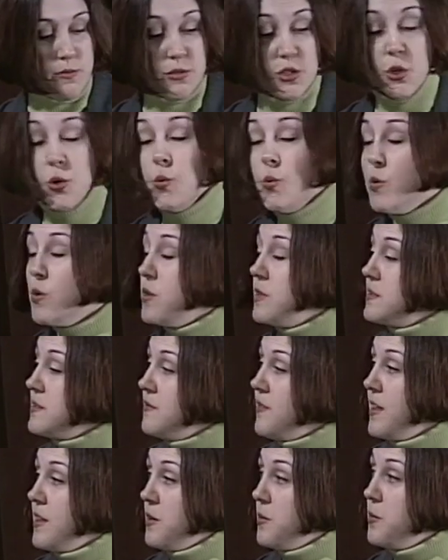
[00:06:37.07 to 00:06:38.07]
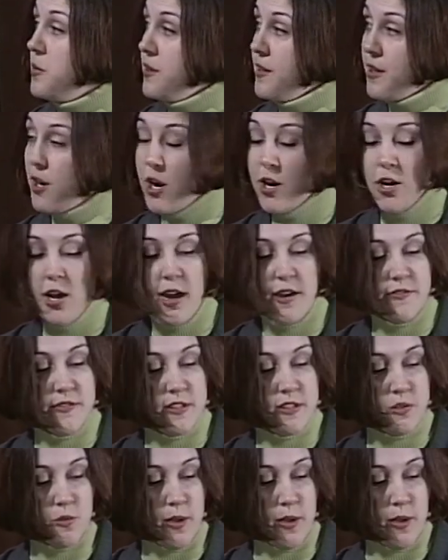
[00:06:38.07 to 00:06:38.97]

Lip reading: tools available at our office.